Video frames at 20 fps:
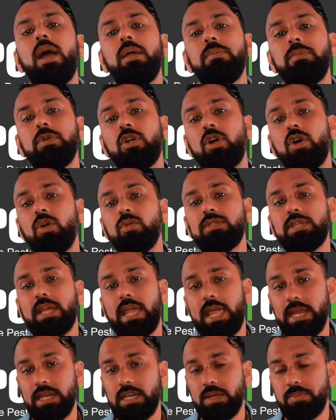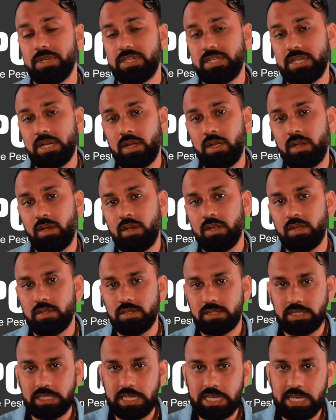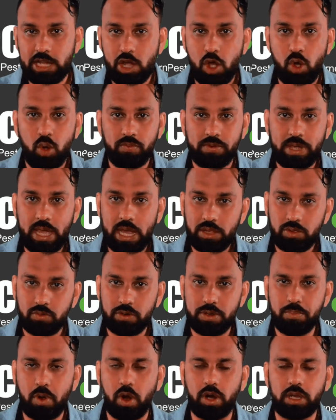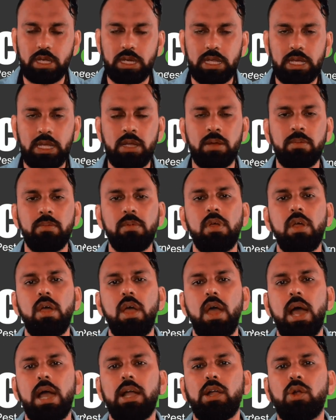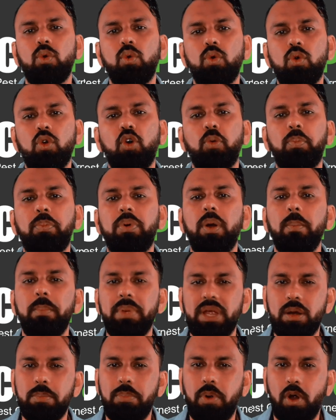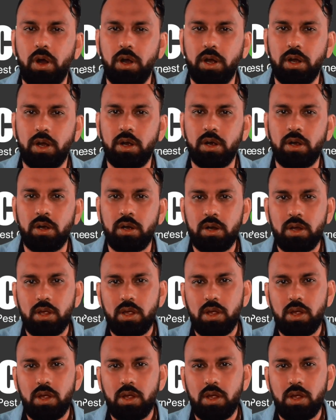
I'm your host, Andy Patel, CEO of K3 Marketing, a Google Premier Partner,